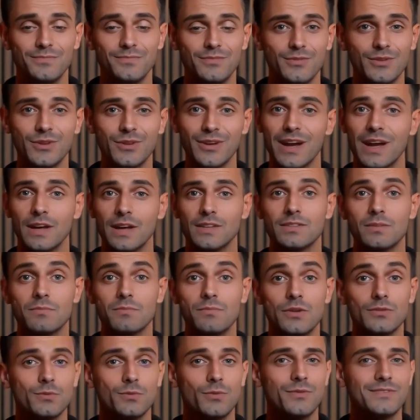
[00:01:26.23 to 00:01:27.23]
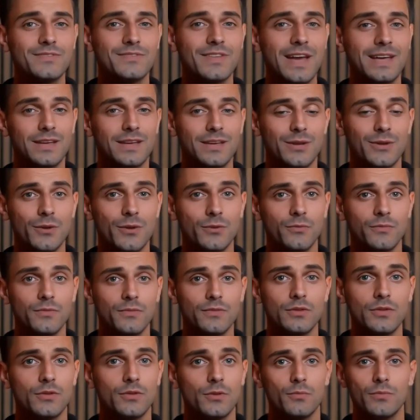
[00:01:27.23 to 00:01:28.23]
Your customers will thank you.
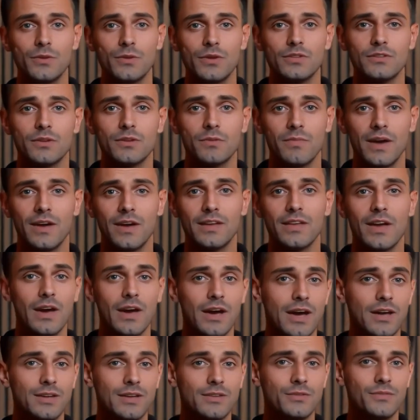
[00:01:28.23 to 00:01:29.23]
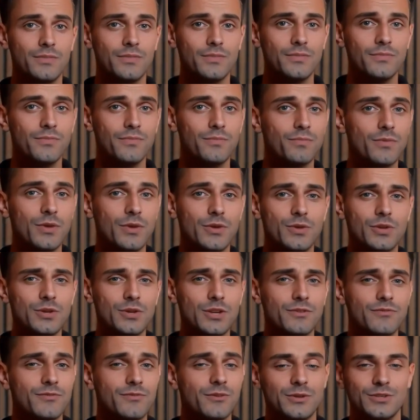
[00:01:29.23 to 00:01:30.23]
Your printer might not, but your
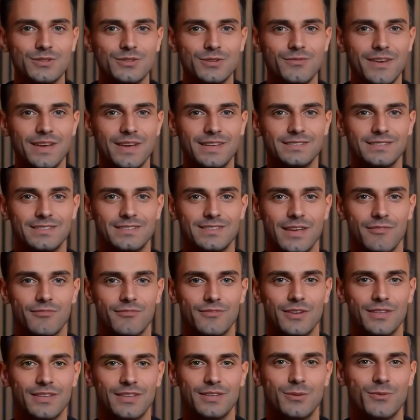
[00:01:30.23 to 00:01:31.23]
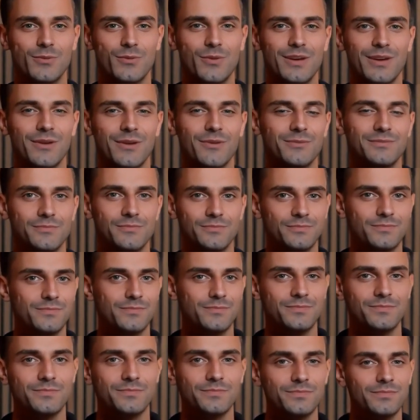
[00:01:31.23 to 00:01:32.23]
conversion rates definitely will.
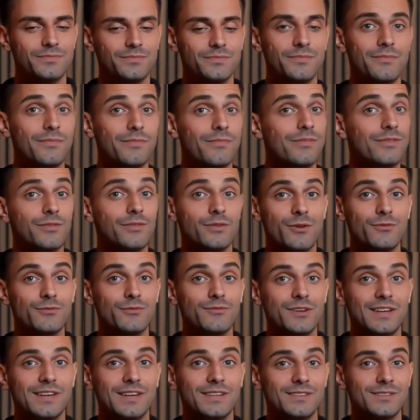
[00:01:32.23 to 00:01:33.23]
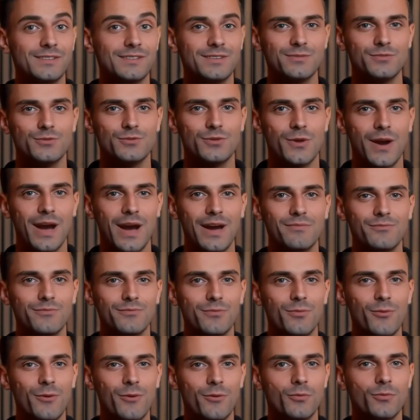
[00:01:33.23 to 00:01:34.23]
Don't forget to subscribe
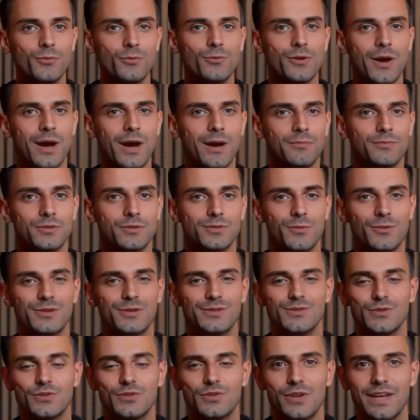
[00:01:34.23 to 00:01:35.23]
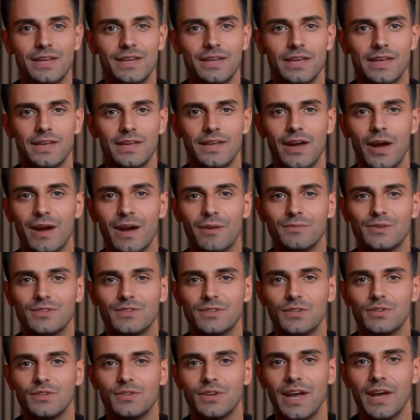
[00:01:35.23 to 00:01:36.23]
for more WooCommerce wizardry and
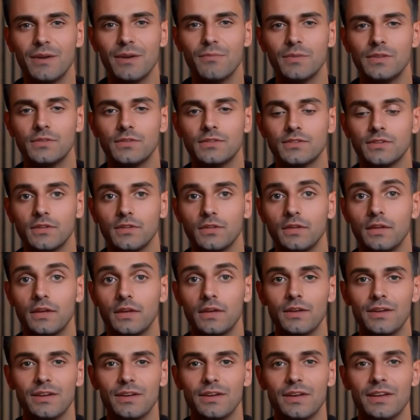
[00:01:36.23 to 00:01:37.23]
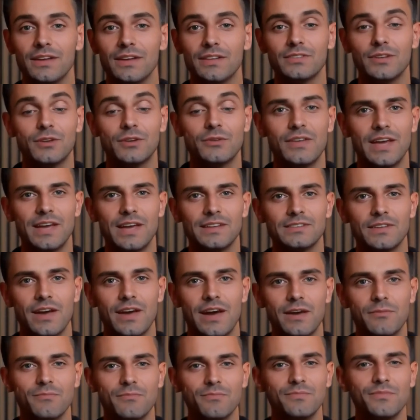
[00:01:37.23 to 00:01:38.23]
e-commerce enchantments. Until next
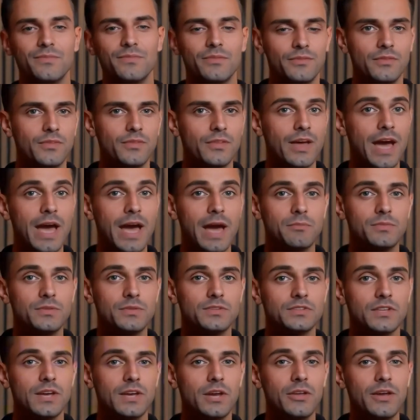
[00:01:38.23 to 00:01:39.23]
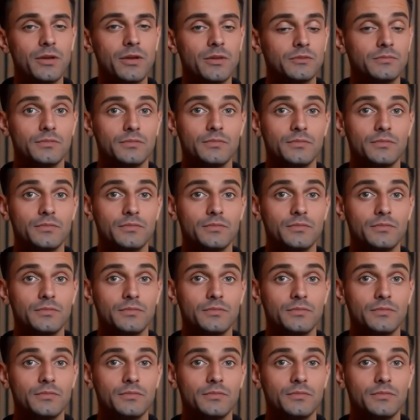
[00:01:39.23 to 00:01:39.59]
time, happy selling.